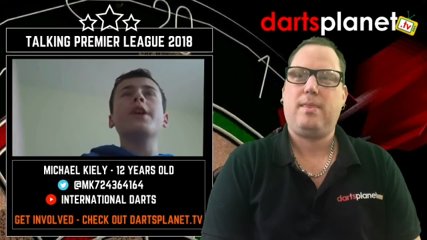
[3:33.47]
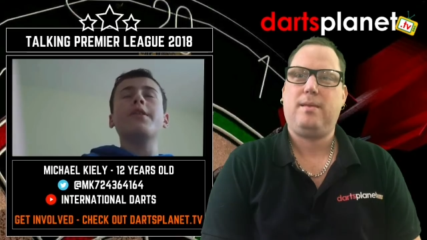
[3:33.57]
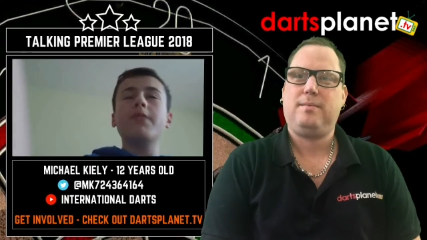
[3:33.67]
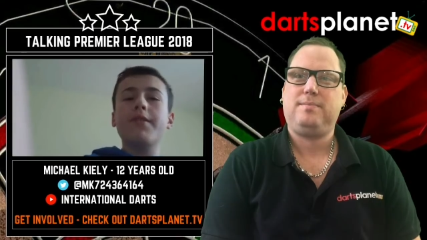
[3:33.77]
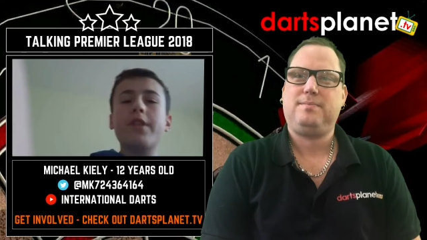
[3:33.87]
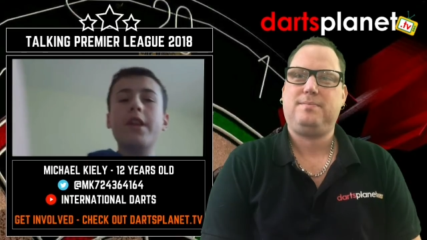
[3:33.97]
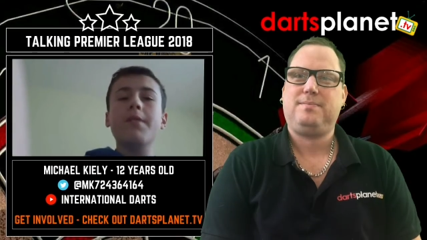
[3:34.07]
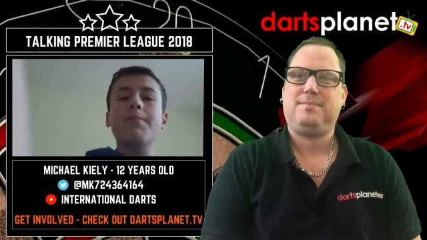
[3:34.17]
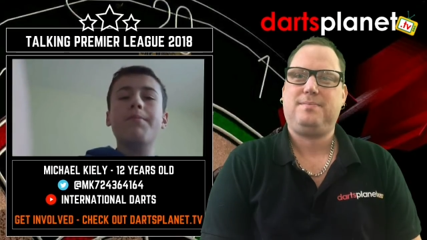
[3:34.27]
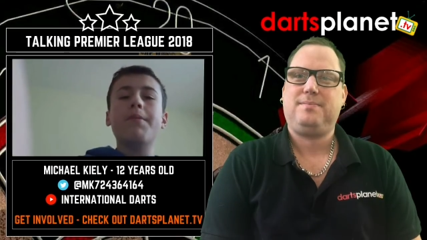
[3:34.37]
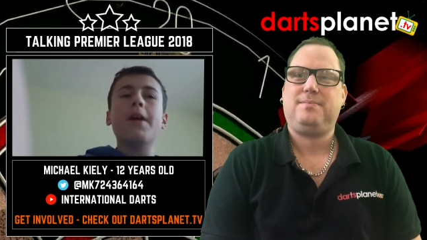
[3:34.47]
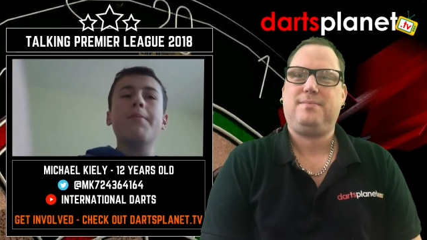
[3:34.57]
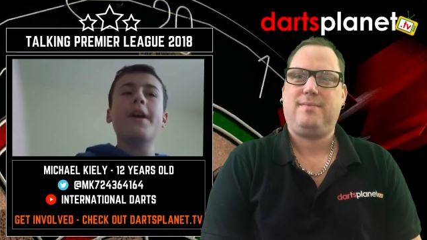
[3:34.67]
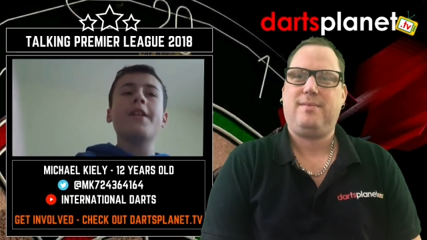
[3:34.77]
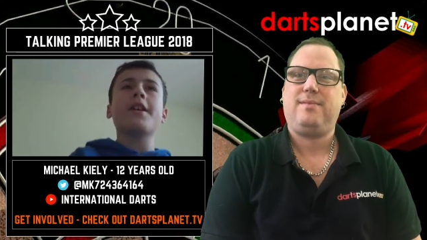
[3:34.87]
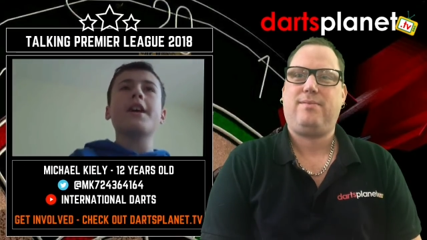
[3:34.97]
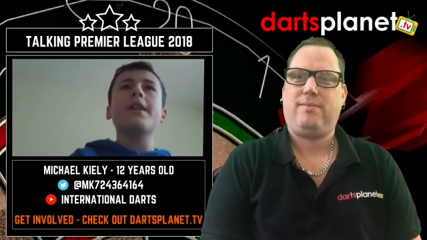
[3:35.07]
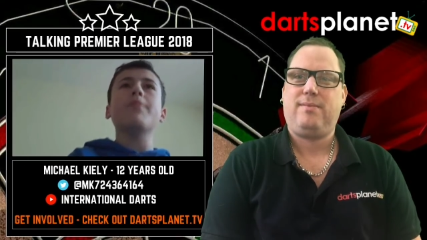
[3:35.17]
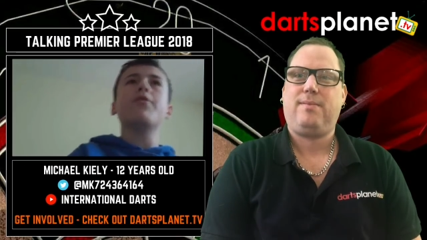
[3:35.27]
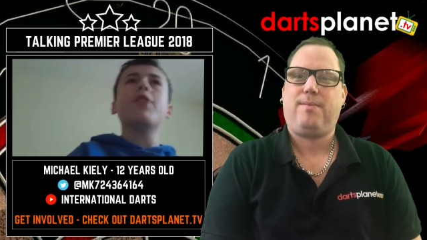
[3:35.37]
Speaker 1: White, we'd have seen a better
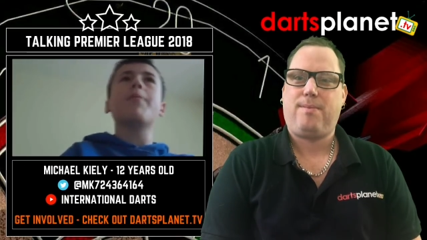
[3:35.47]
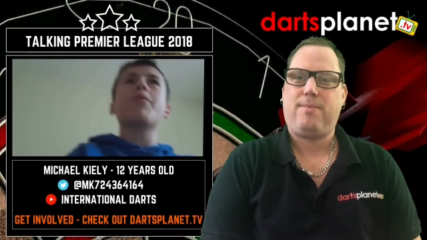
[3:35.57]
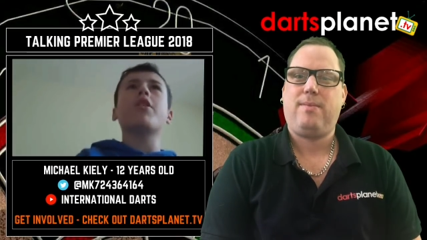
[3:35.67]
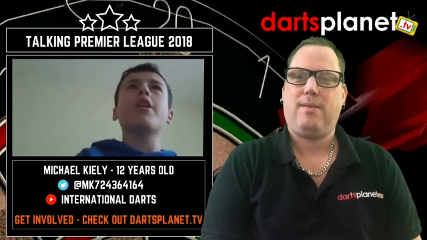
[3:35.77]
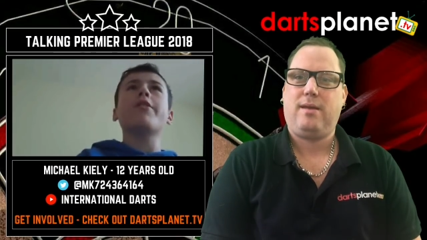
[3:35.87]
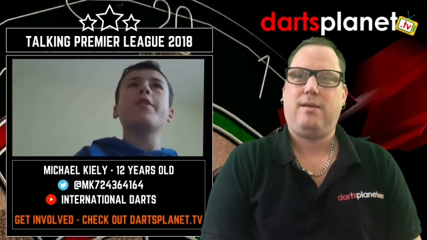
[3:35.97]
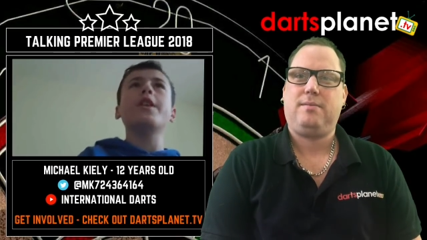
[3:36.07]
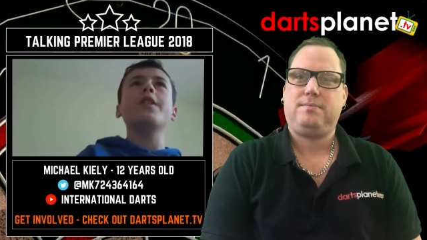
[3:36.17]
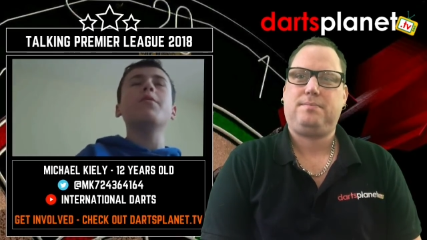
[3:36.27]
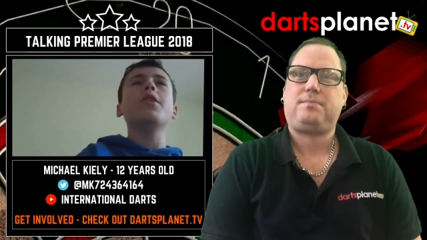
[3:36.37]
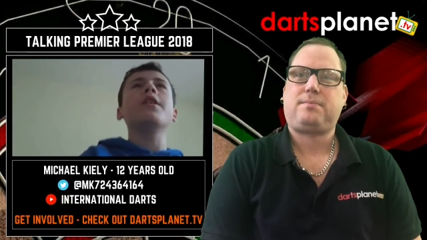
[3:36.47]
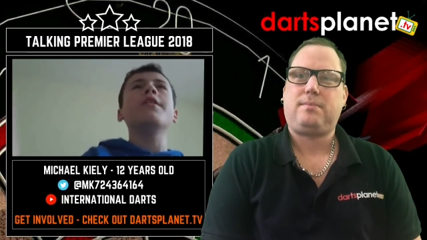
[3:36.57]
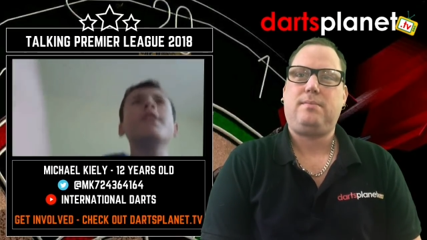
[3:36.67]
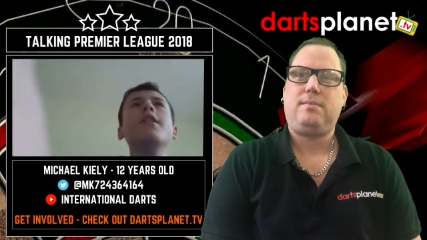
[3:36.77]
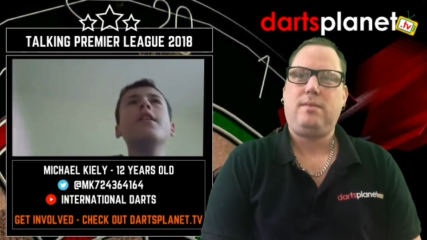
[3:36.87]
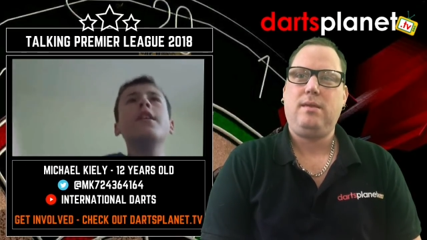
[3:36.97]
game than Rob Cross v Ian White